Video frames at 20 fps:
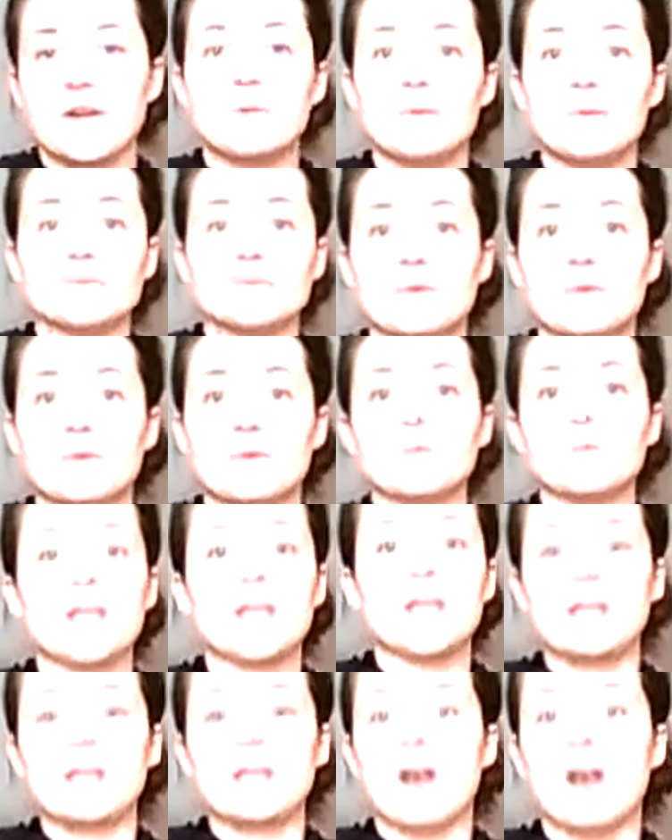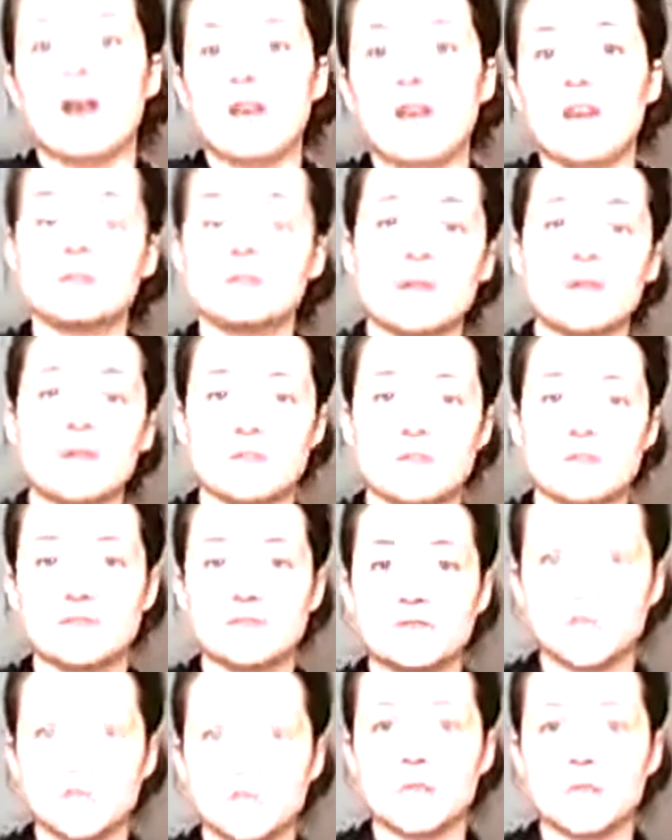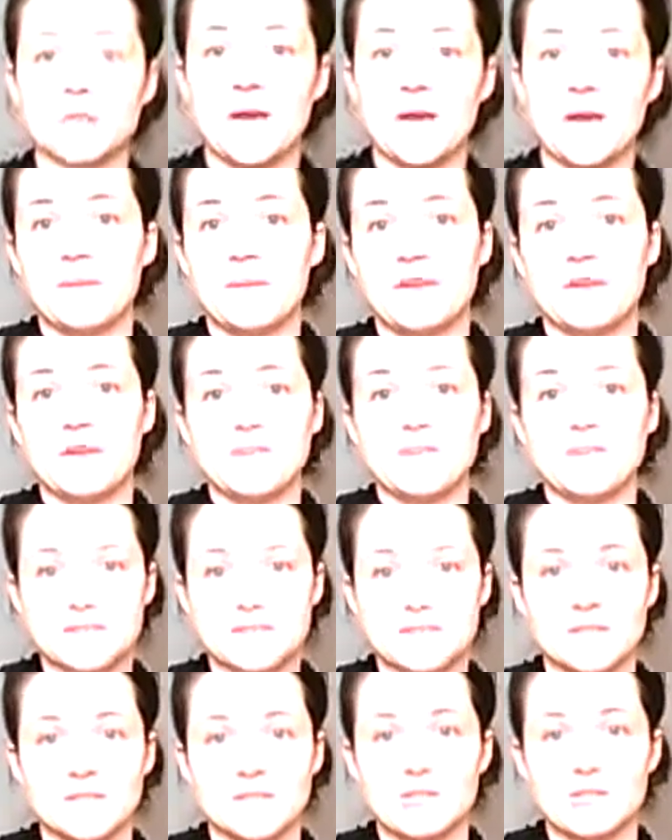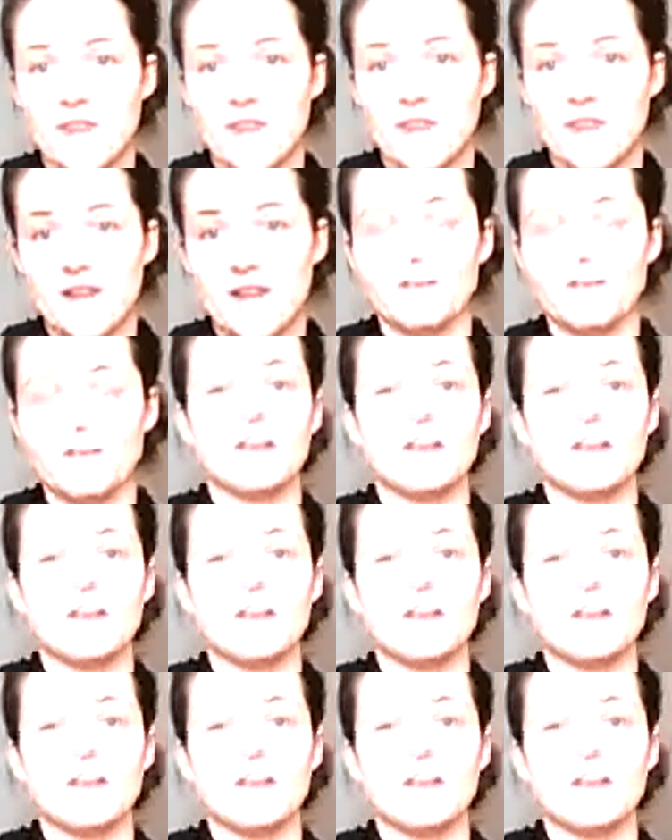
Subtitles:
which normally I'll have you playing your first song by about lesson number 5.